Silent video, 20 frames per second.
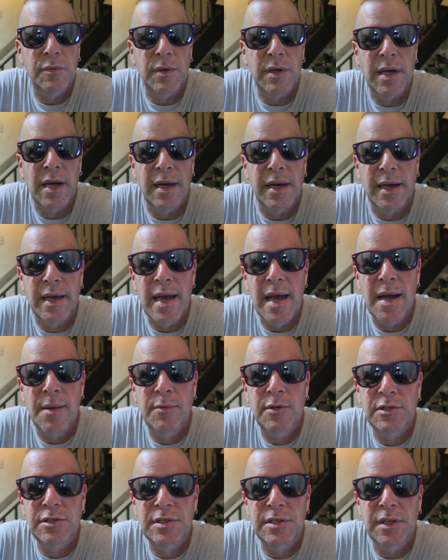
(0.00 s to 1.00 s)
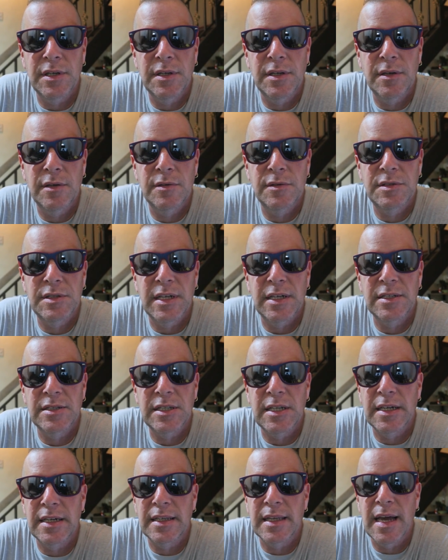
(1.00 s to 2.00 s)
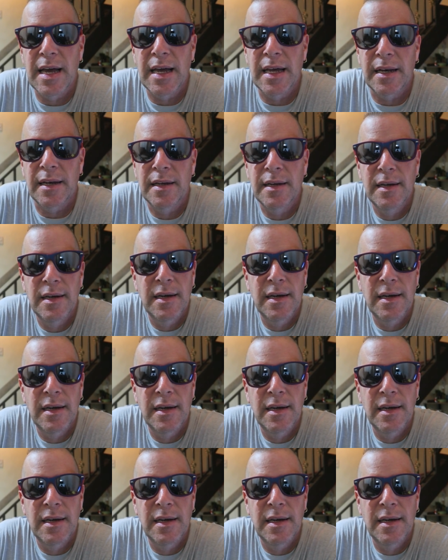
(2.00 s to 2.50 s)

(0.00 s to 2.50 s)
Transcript: what kind of cameras do you use, things like that.